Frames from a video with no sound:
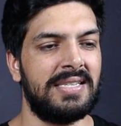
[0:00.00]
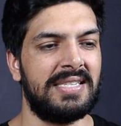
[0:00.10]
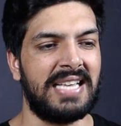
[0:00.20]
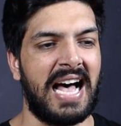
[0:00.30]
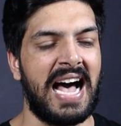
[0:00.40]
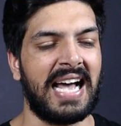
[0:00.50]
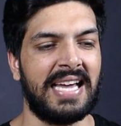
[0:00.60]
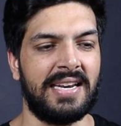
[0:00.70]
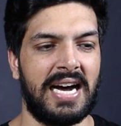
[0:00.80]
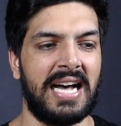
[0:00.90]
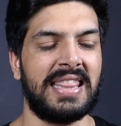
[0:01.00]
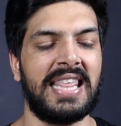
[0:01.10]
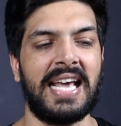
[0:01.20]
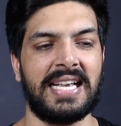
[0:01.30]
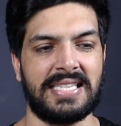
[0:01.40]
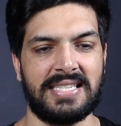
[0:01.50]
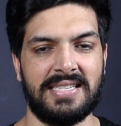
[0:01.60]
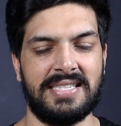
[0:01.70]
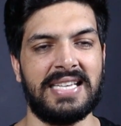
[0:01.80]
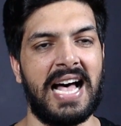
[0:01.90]
Sachen are things.
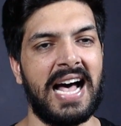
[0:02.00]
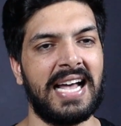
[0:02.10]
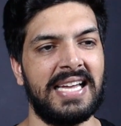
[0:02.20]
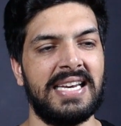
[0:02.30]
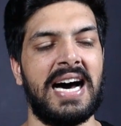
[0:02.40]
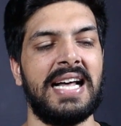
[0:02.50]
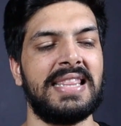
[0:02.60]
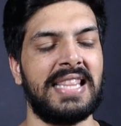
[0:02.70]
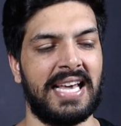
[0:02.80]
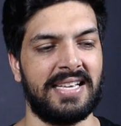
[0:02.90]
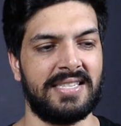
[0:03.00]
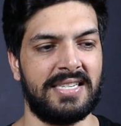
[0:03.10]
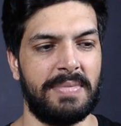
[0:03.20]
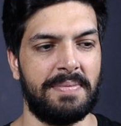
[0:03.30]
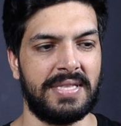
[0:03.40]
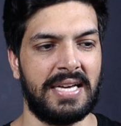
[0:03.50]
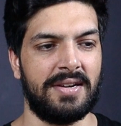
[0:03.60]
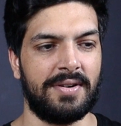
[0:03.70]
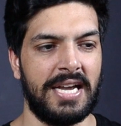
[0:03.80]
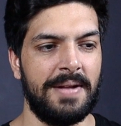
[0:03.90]
Sachen are things. Remember that,
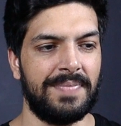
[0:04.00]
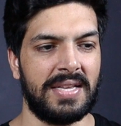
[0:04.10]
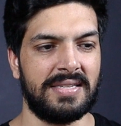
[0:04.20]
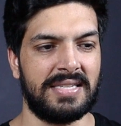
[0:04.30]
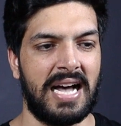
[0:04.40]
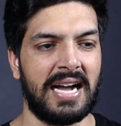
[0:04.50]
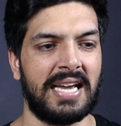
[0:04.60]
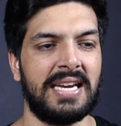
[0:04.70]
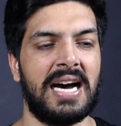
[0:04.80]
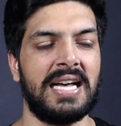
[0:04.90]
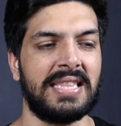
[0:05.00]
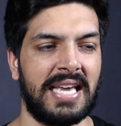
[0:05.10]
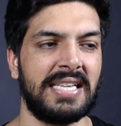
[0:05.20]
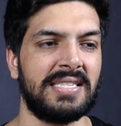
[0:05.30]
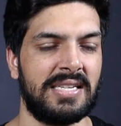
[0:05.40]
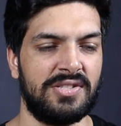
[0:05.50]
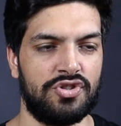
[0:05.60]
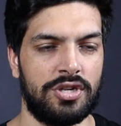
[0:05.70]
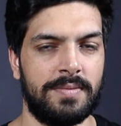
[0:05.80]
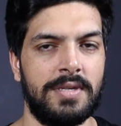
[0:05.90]
okay? Sachen are things in
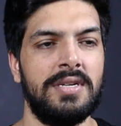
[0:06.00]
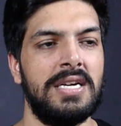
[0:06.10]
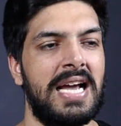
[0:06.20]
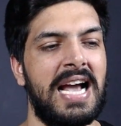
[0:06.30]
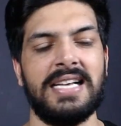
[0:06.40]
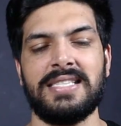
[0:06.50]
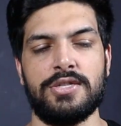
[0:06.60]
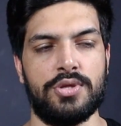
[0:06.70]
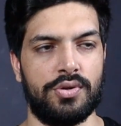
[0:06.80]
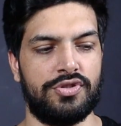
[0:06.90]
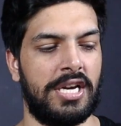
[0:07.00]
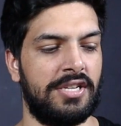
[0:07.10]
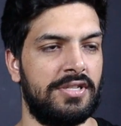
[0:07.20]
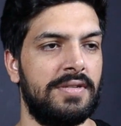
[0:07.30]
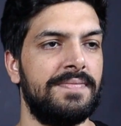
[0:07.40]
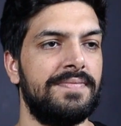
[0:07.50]
German, as no change.